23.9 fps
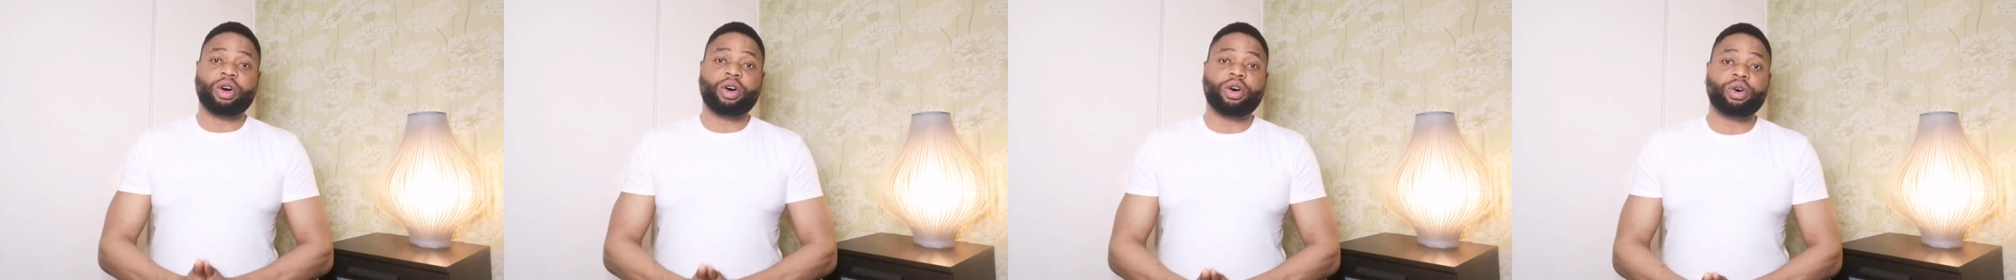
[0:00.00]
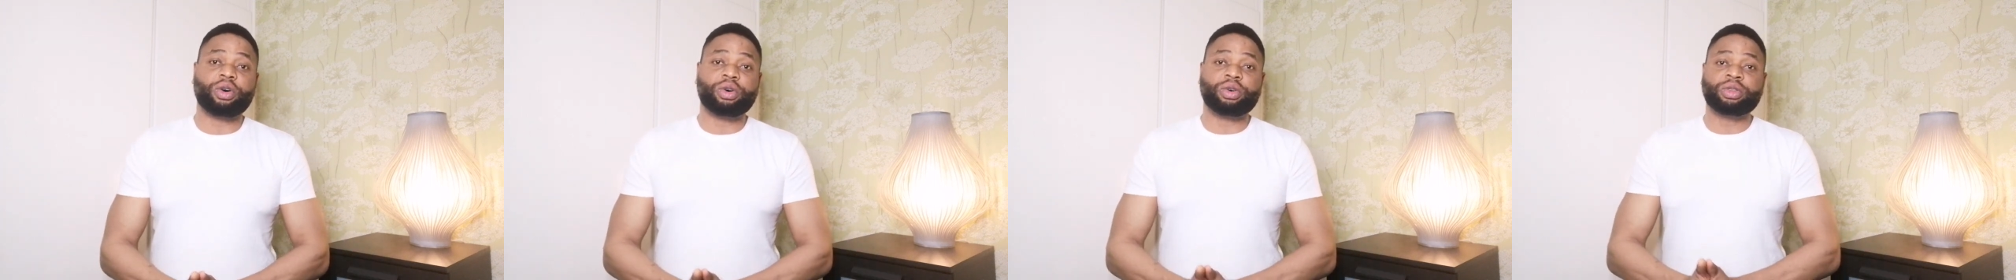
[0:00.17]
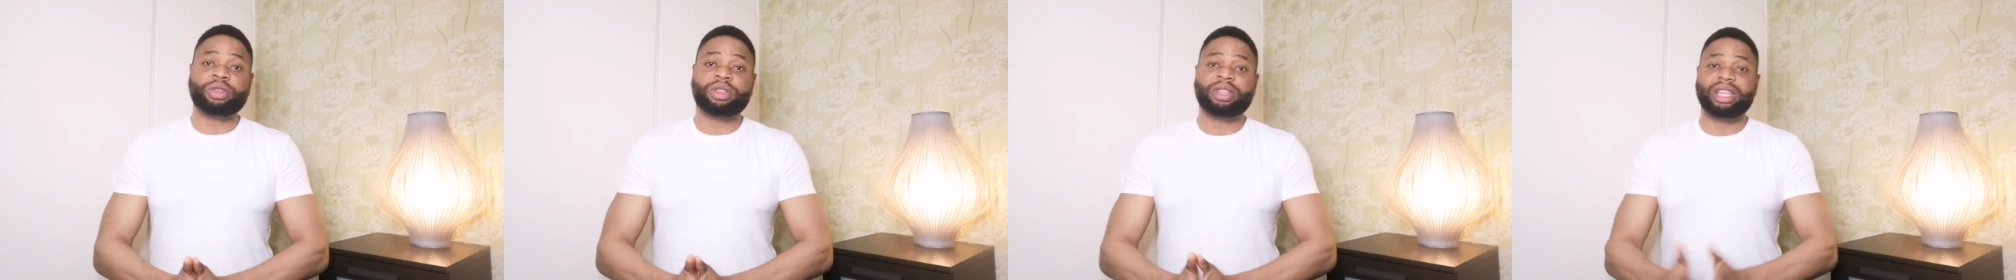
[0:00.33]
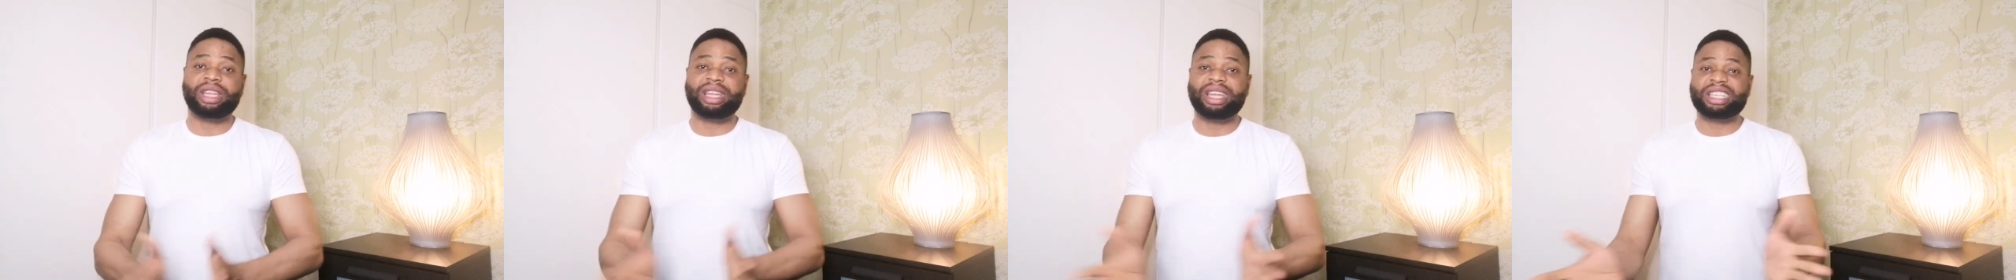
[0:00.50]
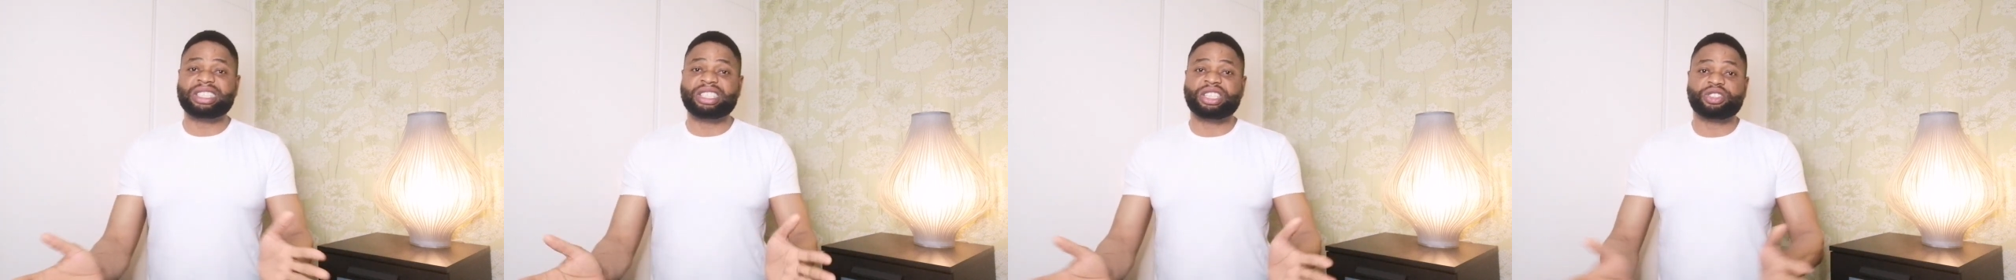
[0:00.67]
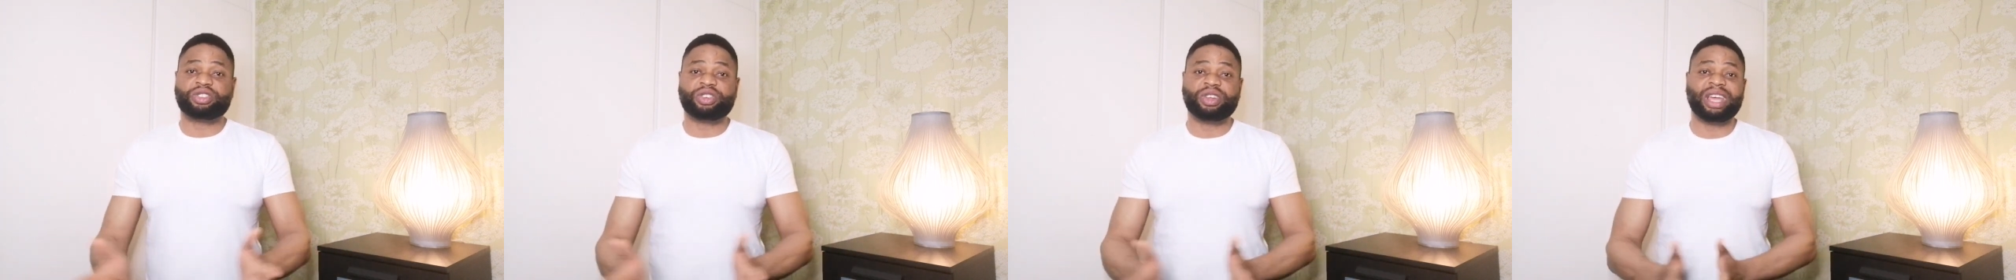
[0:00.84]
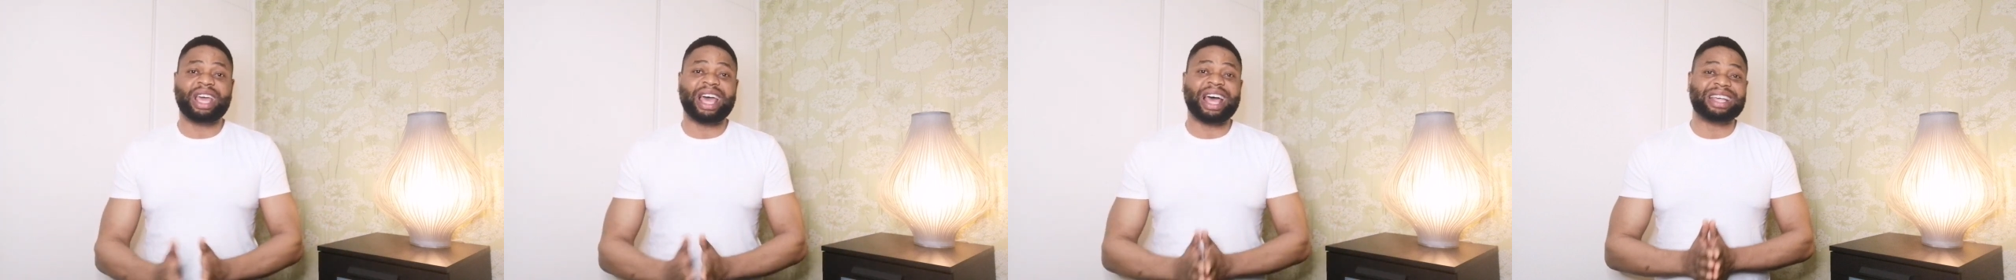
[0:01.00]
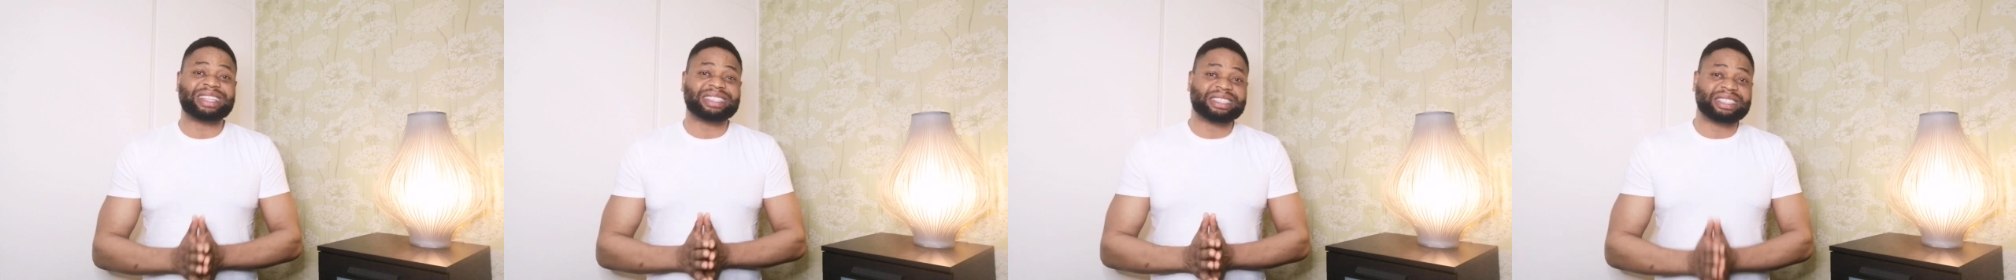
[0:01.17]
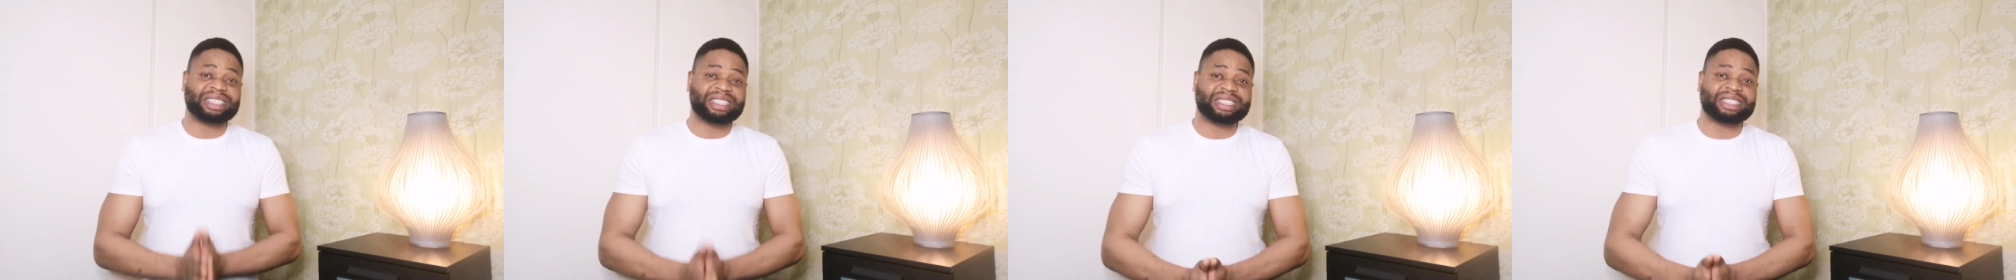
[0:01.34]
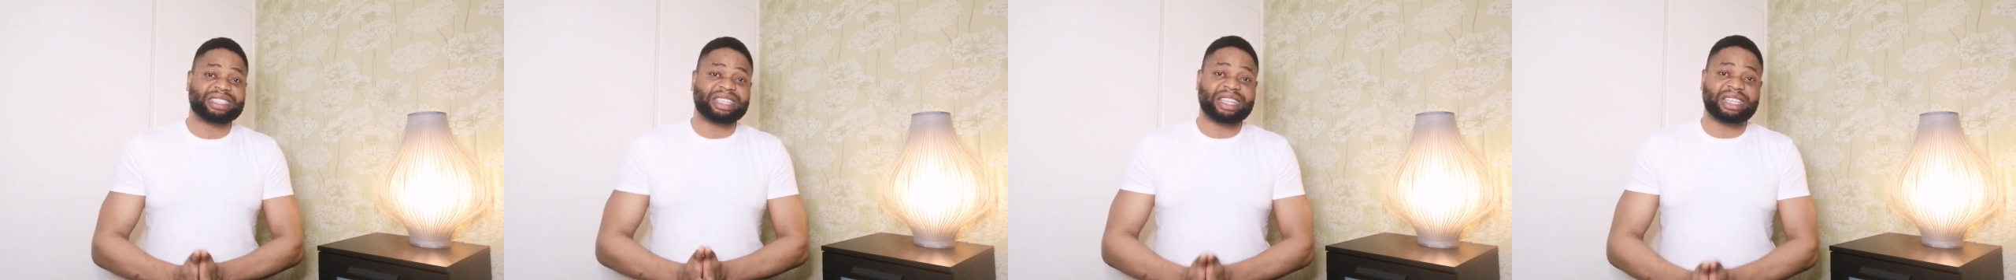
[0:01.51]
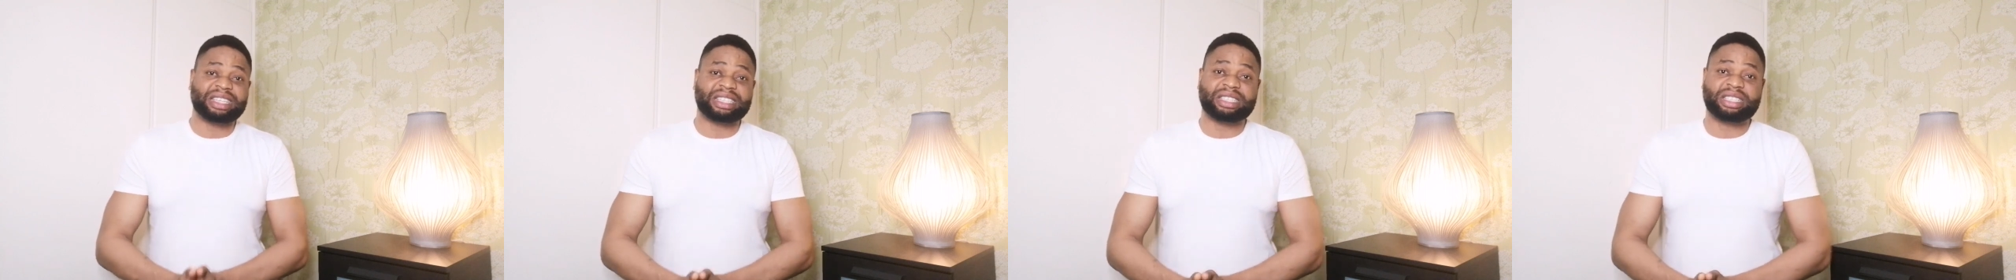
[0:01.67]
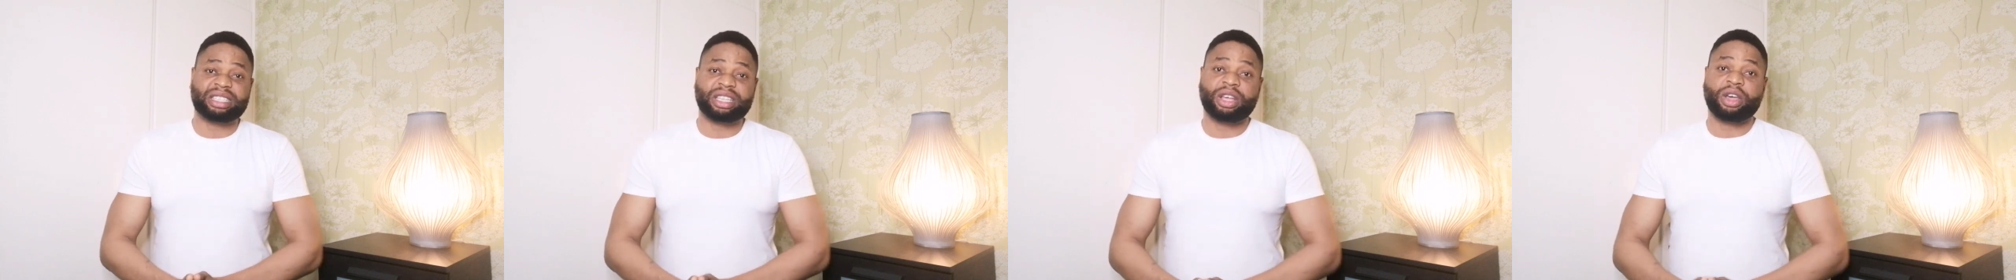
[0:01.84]
all the necessary
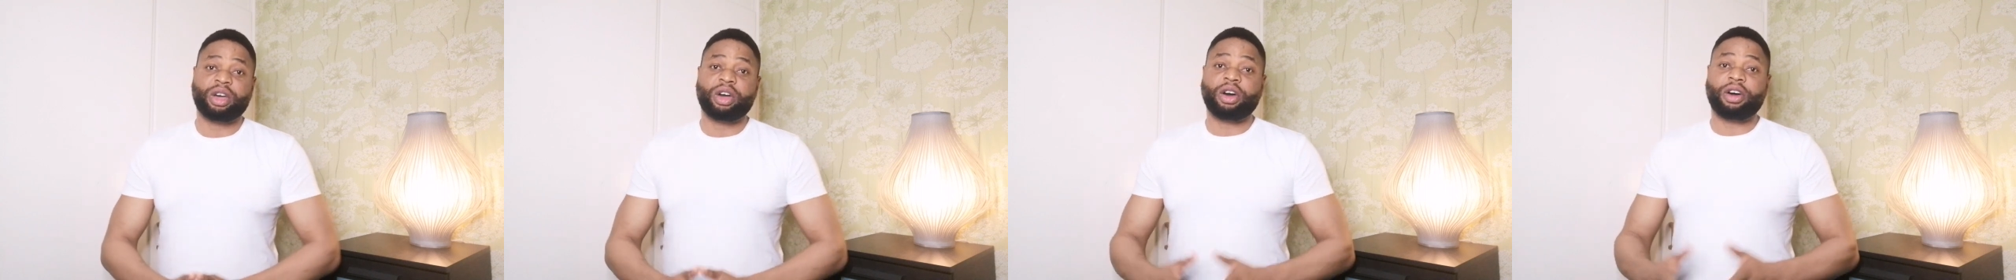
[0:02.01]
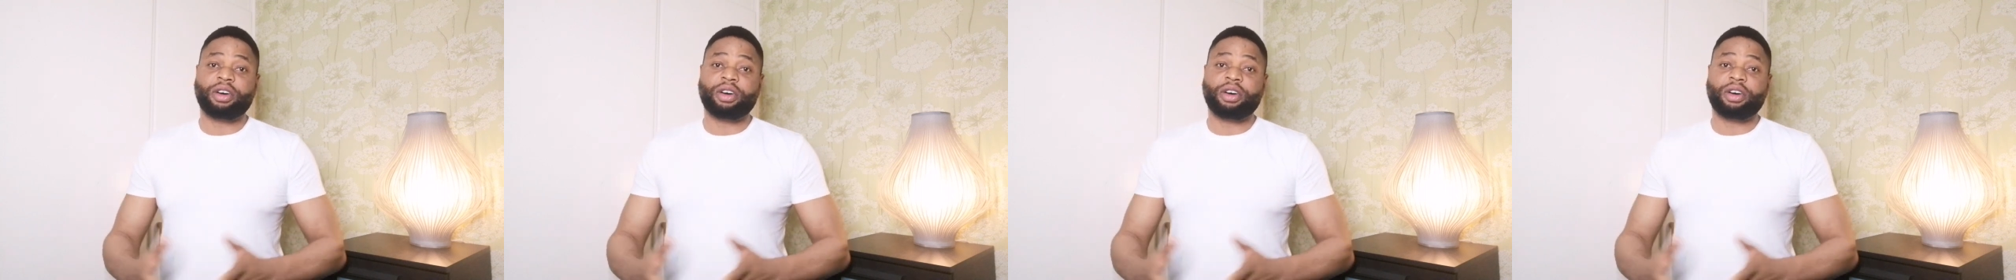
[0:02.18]
assistance